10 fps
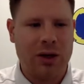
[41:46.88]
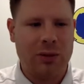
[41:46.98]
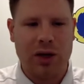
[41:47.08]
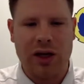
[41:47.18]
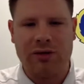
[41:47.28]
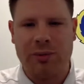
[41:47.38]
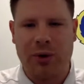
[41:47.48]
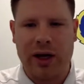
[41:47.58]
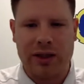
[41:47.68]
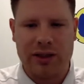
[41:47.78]
left
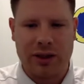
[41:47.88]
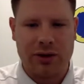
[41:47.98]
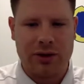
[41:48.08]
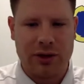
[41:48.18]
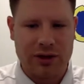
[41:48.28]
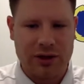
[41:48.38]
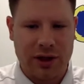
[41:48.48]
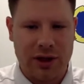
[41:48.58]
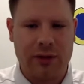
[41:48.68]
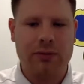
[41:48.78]
practice on
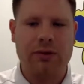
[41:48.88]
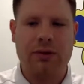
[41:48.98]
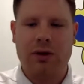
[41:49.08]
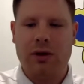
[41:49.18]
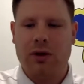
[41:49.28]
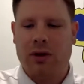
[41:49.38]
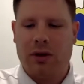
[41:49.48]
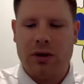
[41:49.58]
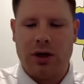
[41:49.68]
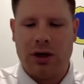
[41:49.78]
Thursday,
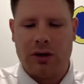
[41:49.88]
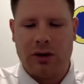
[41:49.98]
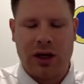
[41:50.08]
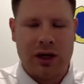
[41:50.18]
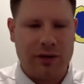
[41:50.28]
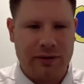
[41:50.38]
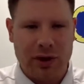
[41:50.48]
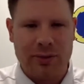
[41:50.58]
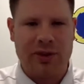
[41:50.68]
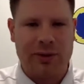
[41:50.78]

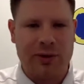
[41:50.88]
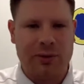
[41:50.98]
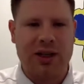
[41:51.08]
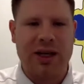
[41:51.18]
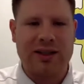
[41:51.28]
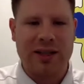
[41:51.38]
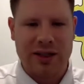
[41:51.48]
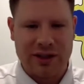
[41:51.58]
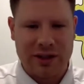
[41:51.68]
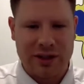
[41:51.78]
developed symptoms, got
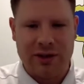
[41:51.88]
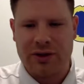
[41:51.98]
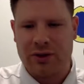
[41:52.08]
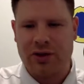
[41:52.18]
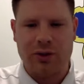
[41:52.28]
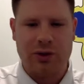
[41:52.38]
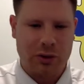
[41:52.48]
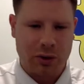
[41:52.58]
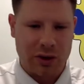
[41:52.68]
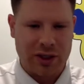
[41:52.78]
tested, so she was
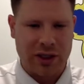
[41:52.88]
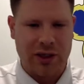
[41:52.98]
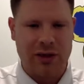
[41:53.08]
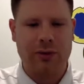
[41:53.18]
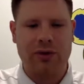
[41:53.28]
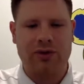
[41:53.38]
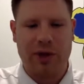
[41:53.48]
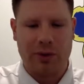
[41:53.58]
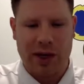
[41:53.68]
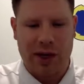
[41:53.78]
quarantining. We
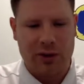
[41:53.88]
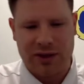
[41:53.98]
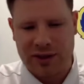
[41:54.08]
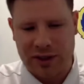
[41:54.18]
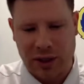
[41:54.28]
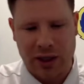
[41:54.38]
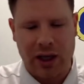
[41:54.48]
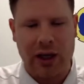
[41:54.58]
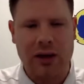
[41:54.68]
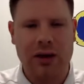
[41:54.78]
found out
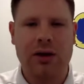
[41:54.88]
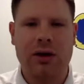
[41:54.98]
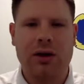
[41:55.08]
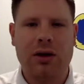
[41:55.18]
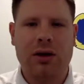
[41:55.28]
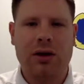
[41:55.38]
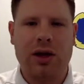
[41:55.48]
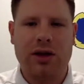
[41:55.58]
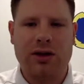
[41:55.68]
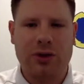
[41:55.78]
Sunday
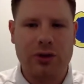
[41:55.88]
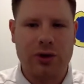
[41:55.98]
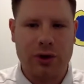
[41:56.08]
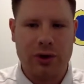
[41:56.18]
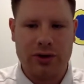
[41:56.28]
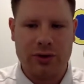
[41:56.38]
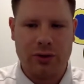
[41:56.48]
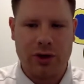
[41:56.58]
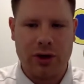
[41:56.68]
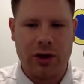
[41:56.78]
that 2 girls
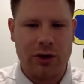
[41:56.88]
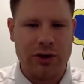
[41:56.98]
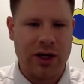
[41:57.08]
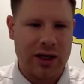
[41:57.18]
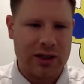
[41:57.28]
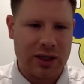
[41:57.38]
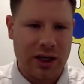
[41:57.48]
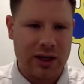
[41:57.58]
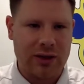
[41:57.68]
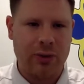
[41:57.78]
were in close
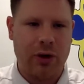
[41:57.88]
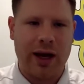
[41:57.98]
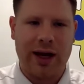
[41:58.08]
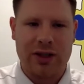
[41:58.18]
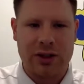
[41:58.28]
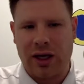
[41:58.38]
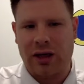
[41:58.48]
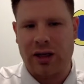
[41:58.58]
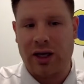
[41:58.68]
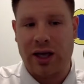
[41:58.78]
contact, were actually
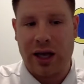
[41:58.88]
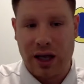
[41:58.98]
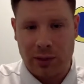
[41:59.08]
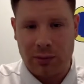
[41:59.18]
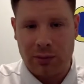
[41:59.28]
at the game,